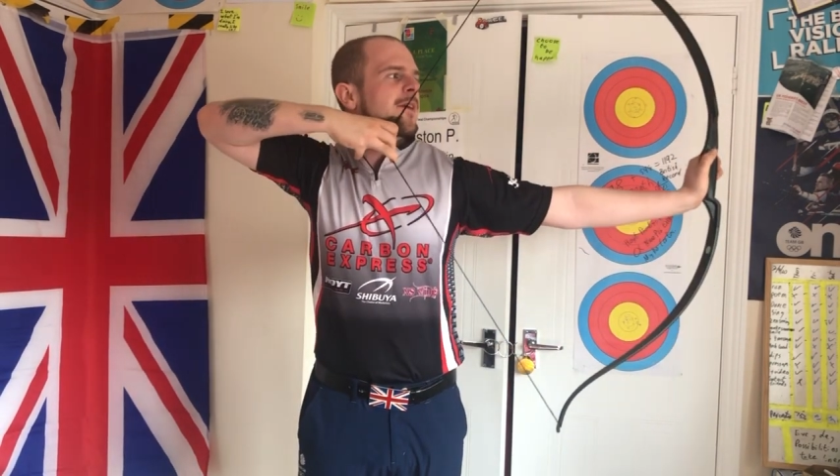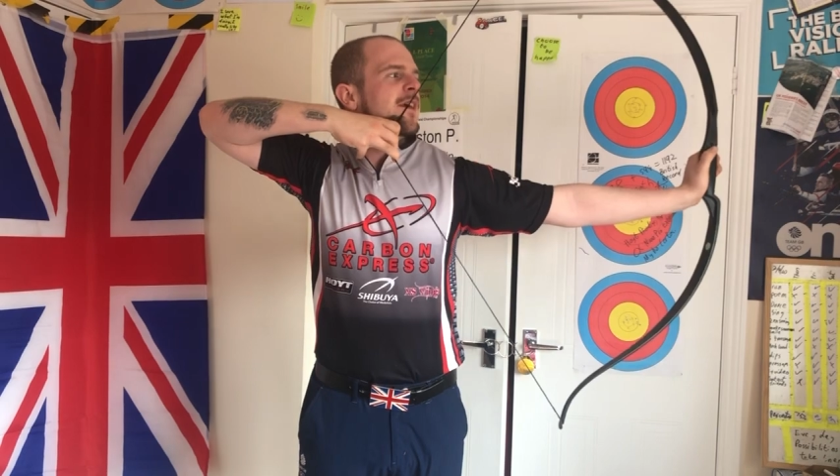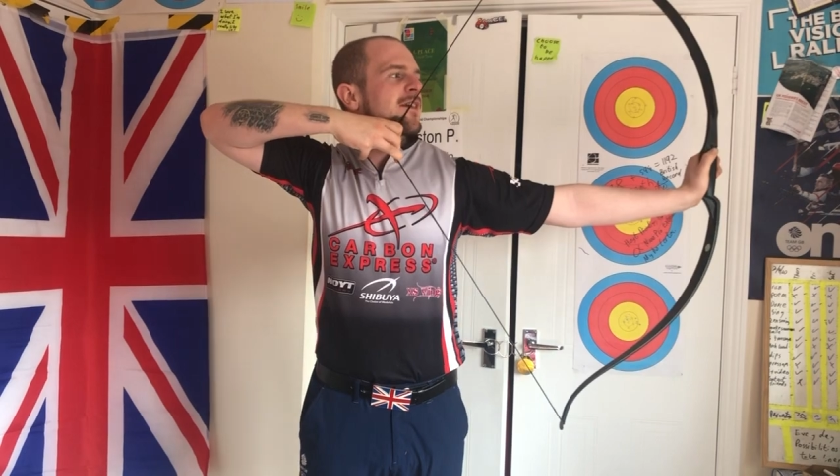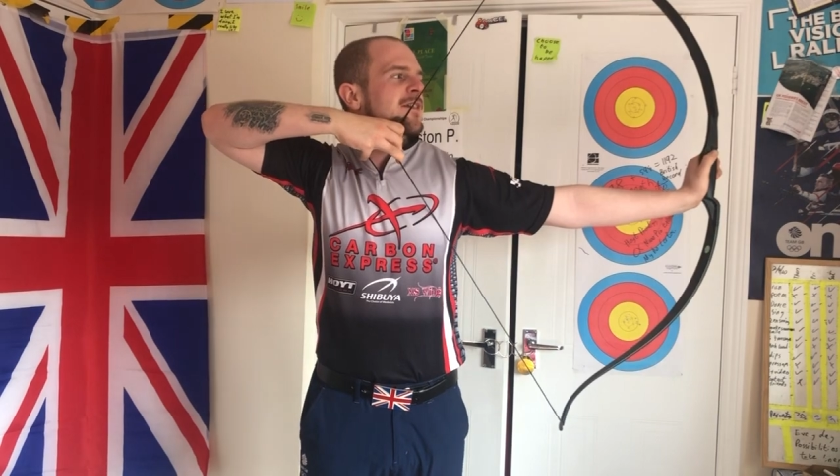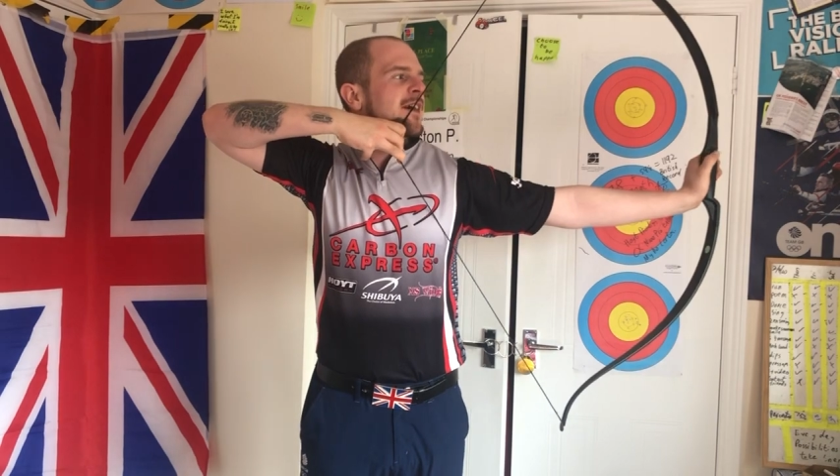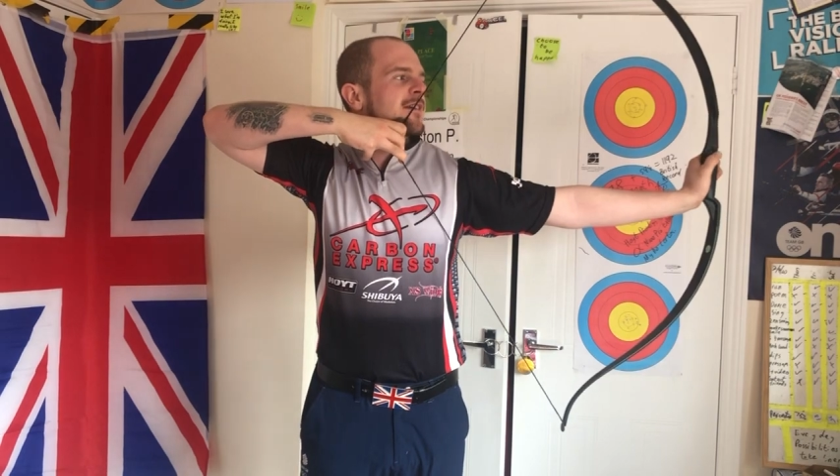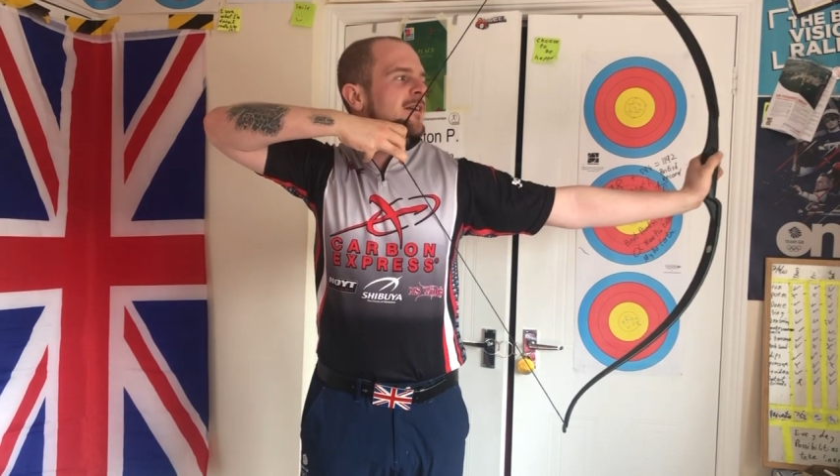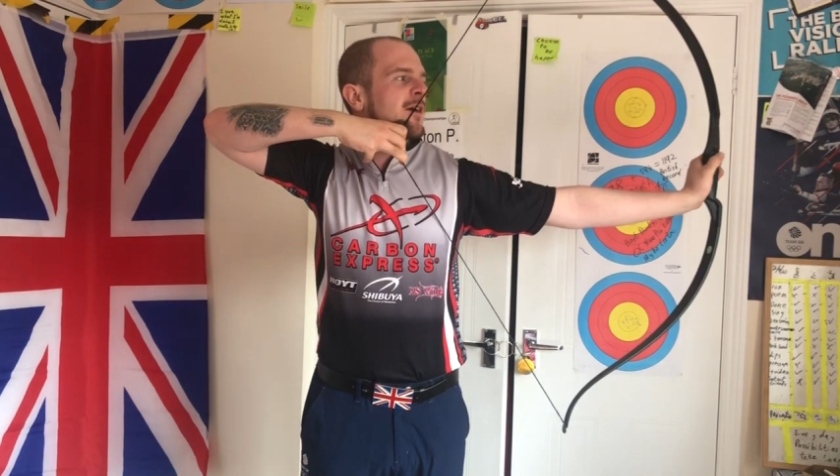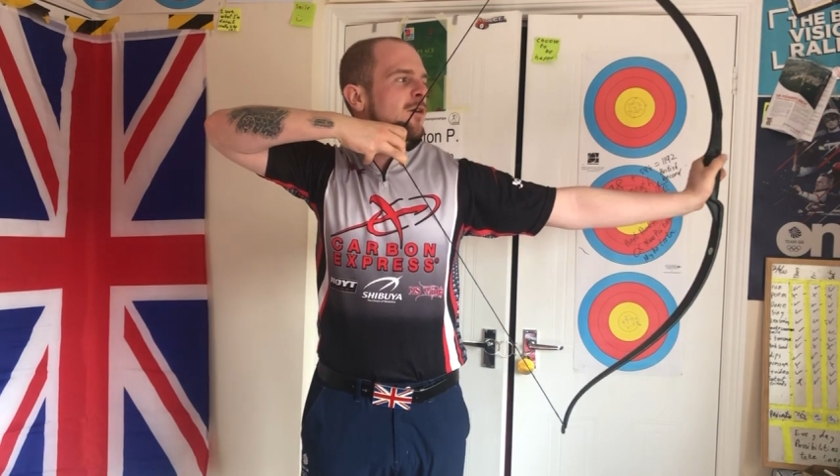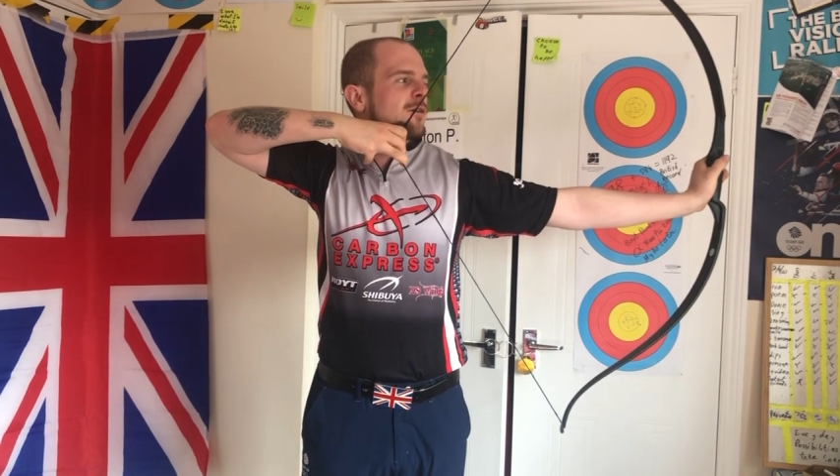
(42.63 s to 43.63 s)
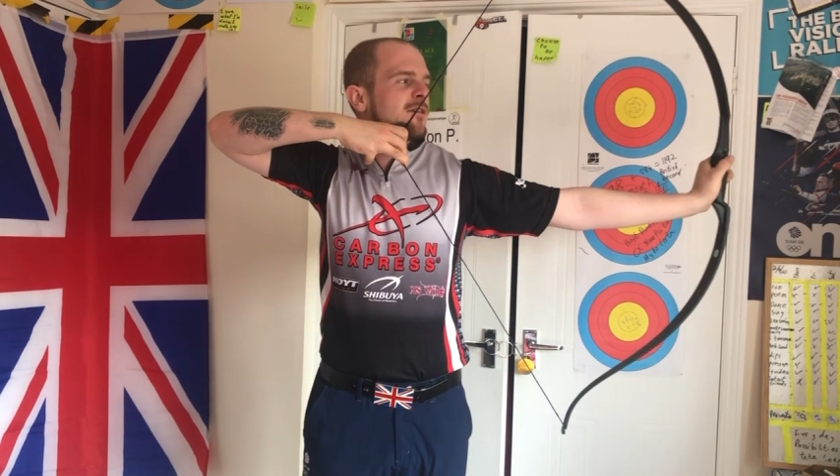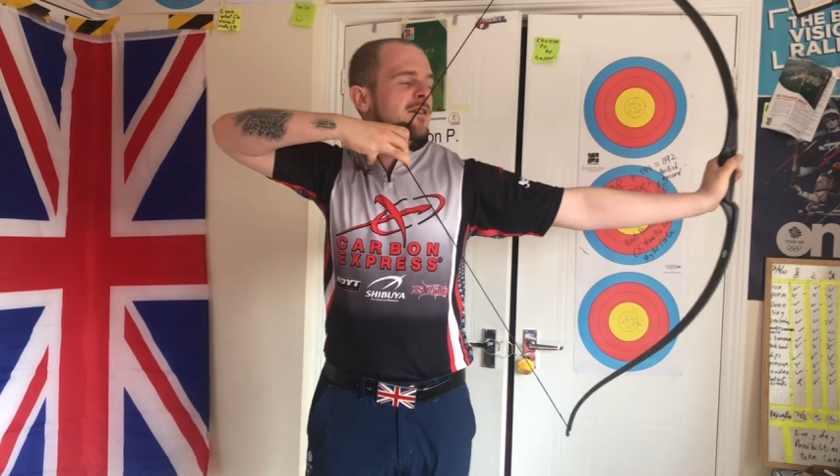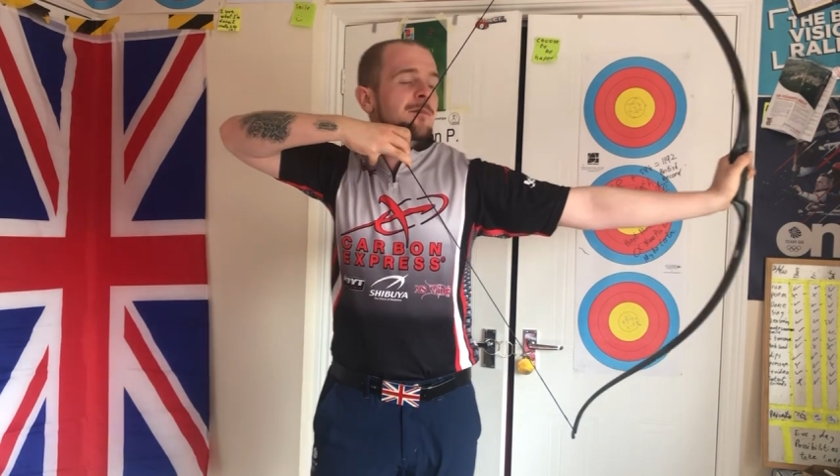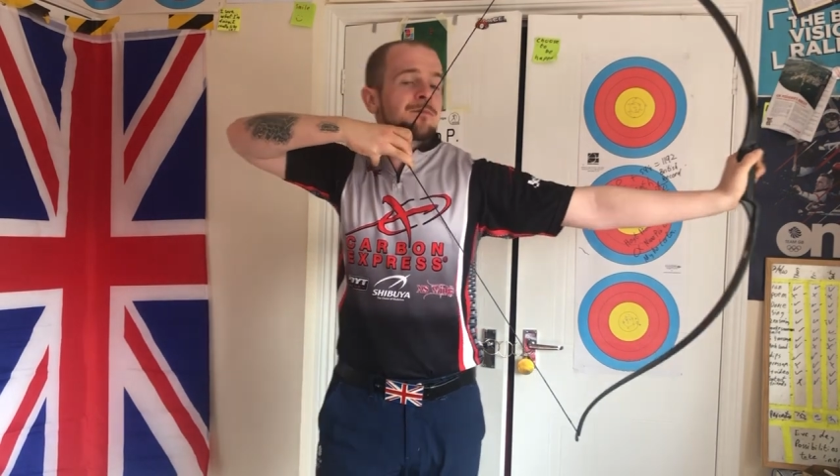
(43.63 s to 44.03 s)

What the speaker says: extended holds.